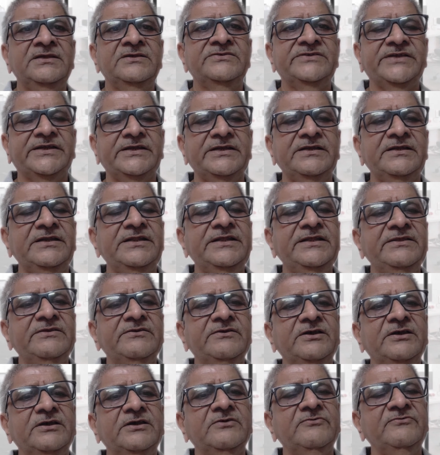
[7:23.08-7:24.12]
Secondly,
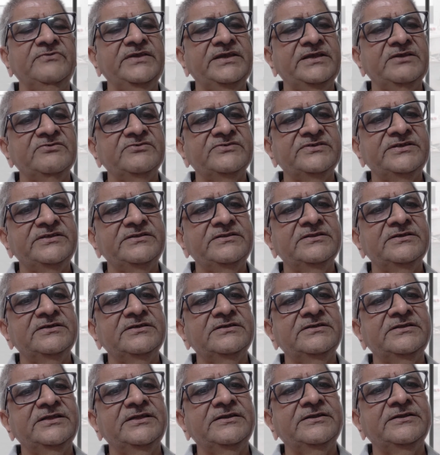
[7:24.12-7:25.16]
we have seen
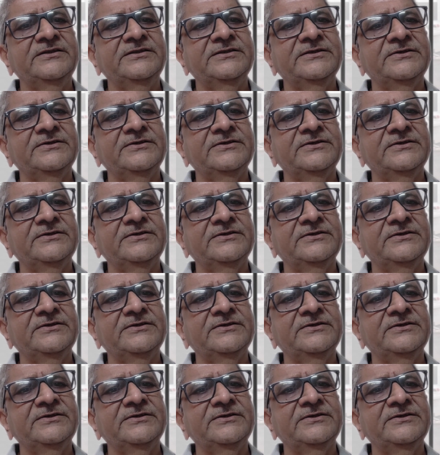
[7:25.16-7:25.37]
that